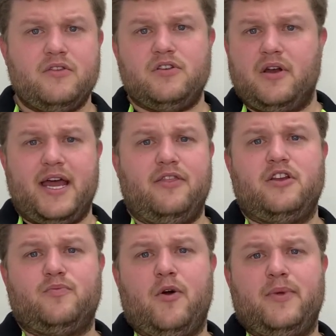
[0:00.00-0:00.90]
So I had
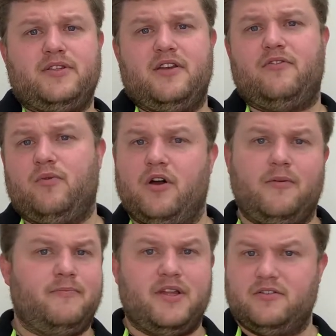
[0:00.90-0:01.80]
those properties there for a
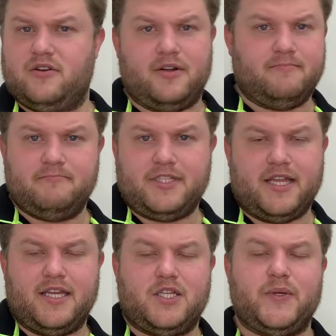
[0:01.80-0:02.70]
while. They just kind of
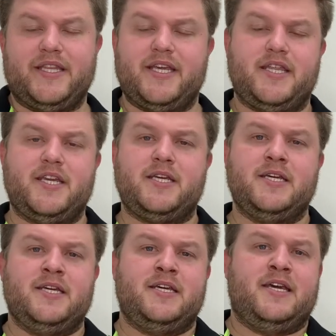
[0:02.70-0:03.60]
sat there doing their thing.
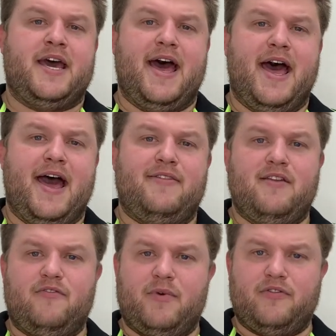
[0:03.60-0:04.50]
And
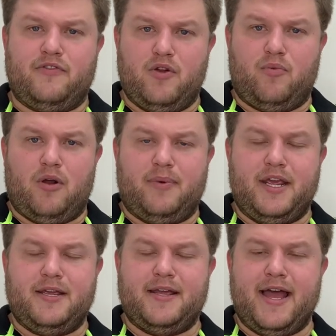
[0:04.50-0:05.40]
then for my third
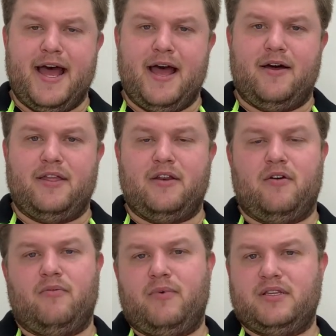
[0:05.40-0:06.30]
property, I then
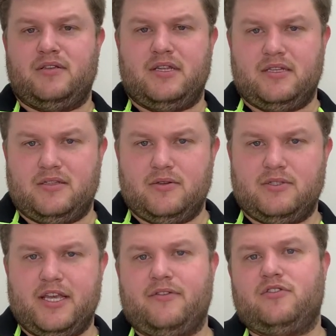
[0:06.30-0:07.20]
went into
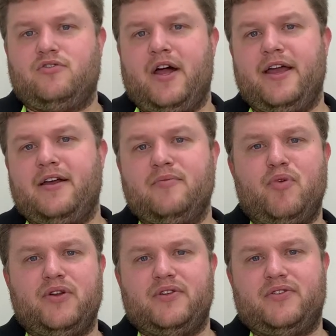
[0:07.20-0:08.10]
South Australia,
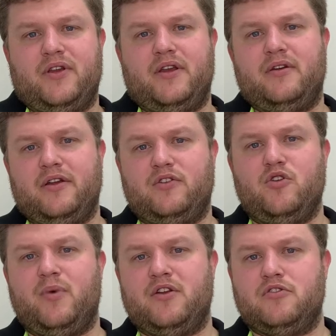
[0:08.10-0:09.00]
purchased a
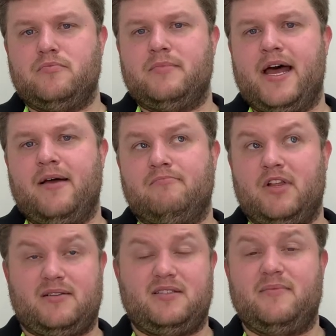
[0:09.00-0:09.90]
2-bedroom,
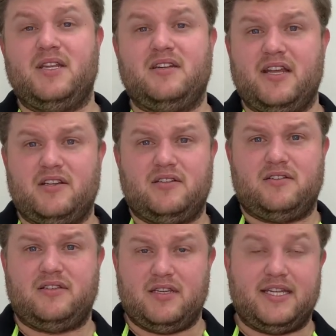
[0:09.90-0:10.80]
like
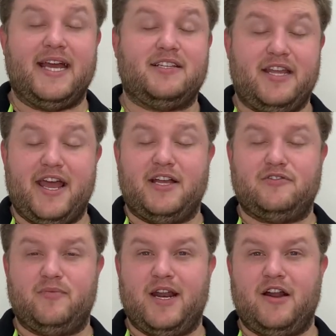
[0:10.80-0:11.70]
semi-detached house
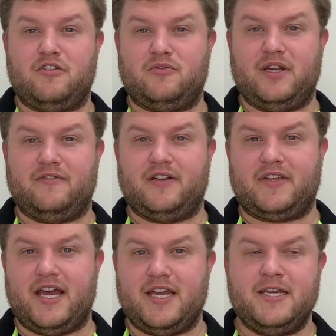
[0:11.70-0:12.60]
for about
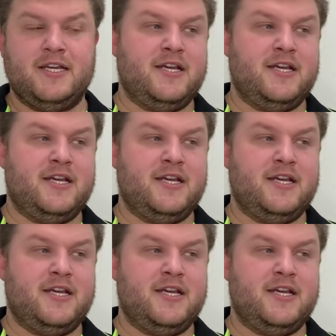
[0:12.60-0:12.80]
125K,